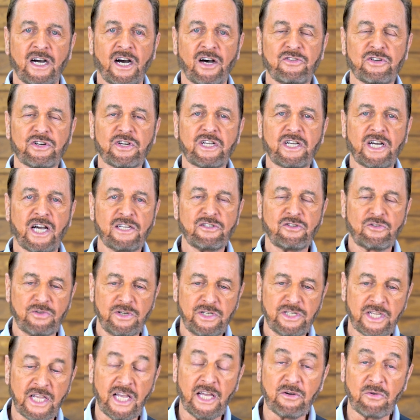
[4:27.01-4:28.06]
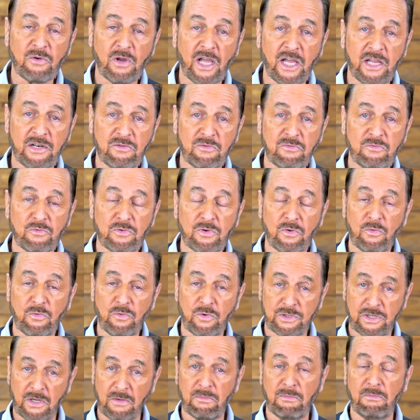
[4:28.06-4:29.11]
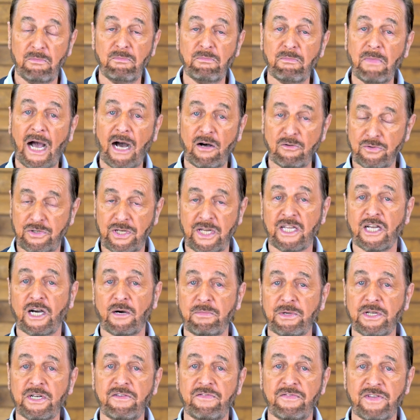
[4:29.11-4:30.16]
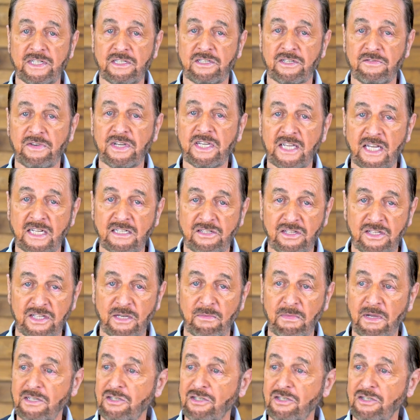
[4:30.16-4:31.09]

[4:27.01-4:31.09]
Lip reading: other countries and was mounting up an offensive against them.